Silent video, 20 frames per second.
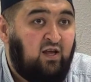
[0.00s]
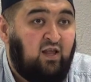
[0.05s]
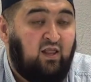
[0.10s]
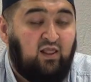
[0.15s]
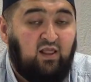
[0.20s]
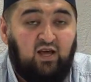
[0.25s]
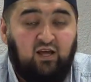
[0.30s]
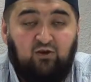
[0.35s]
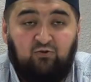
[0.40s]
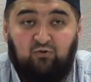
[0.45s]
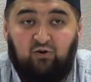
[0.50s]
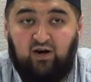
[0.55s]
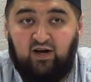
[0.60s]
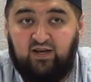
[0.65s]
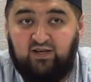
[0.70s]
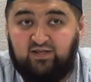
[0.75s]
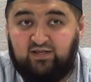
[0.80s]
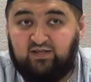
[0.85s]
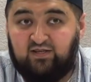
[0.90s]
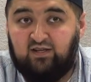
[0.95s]

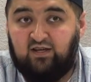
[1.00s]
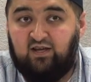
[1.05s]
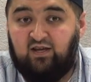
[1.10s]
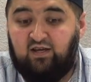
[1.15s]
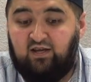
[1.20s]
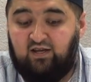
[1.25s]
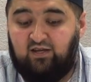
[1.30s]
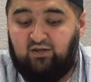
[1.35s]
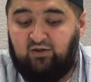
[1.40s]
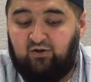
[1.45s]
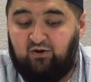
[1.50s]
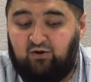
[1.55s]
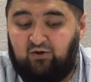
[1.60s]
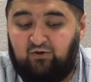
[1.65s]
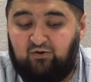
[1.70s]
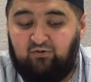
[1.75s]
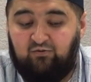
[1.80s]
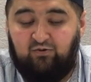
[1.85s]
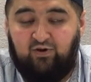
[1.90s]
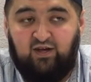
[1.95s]
Likewise, you
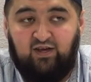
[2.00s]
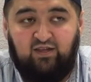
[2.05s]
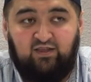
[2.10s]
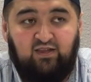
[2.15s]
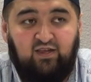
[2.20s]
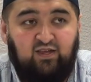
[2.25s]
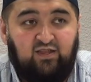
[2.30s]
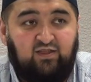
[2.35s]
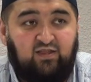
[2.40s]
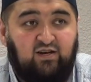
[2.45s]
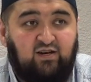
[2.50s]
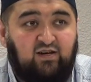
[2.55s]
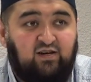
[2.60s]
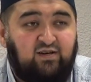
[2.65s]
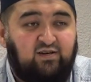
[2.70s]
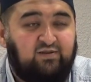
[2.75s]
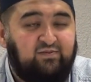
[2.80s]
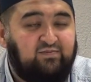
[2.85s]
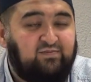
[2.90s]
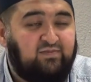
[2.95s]
know, let's
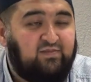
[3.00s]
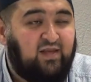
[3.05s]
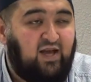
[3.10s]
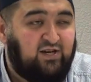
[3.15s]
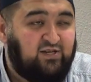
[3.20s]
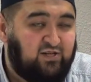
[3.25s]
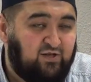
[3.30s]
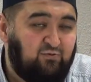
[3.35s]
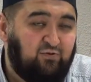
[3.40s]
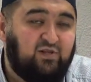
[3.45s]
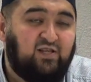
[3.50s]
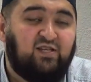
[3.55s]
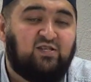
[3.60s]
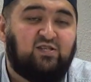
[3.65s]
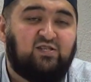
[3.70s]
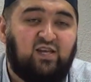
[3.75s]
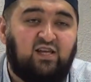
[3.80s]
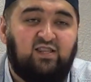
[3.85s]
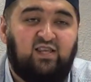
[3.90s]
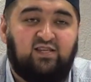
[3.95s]

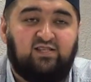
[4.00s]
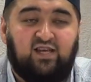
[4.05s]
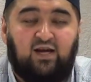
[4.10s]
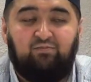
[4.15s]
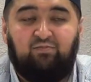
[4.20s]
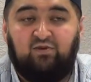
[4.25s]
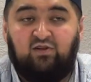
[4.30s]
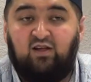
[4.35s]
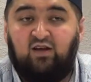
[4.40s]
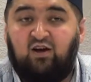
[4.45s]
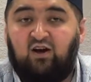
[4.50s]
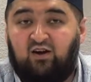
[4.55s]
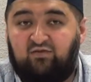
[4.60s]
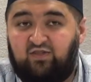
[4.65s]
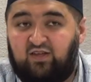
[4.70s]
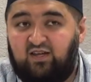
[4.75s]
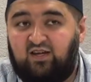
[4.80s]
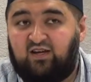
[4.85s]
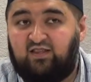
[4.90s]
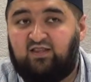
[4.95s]
just take the example of
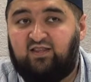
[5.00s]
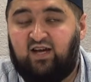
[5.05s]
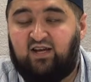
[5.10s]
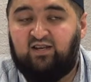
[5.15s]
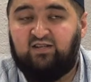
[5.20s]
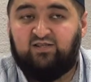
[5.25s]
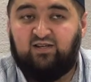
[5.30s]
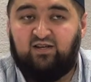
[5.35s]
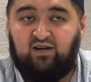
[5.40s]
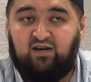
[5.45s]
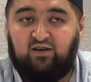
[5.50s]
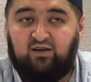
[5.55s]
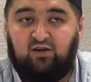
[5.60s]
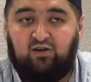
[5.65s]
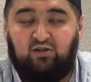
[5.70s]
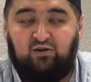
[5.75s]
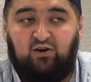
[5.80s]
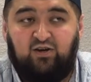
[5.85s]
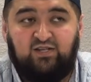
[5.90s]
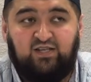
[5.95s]
the yad. That is a
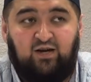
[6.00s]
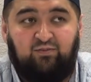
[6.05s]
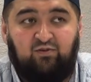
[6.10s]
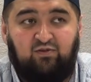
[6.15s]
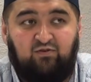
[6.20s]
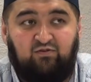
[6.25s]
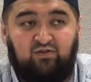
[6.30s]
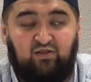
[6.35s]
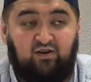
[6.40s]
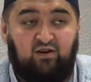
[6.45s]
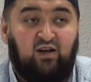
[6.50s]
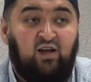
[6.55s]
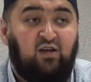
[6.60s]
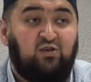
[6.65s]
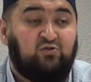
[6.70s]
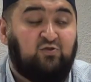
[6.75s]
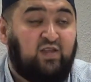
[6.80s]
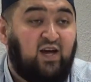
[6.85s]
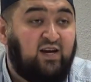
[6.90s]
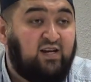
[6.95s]
clear example over there.
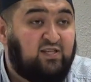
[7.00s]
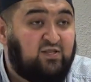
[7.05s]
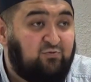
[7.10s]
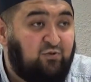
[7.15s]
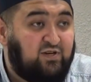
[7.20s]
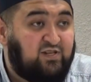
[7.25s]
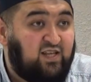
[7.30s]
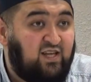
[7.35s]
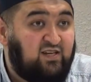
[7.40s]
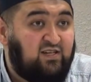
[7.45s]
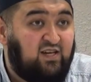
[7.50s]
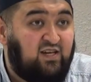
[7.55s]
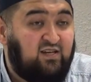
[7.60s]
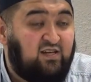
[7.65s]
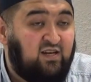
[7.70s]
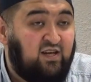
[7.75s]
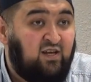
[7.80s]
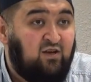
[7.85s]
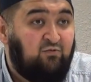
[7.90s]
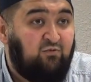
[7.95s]
So that is what they
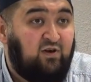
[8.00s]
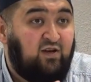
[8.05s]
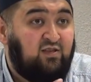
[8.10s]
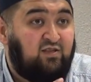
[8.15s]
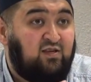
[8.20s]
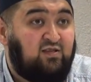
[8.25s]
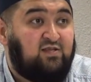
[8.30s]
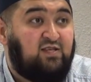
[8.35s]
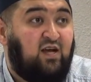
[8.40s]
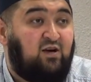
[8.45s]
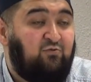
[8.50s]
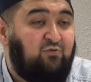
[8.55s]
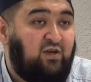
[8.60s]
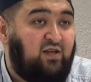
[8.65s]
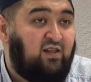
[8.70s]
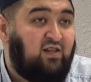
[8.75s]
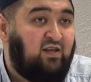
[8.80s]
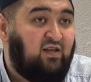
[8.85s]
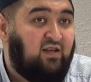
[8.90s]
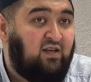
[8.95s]
did with
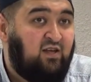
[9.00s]
ta'wil.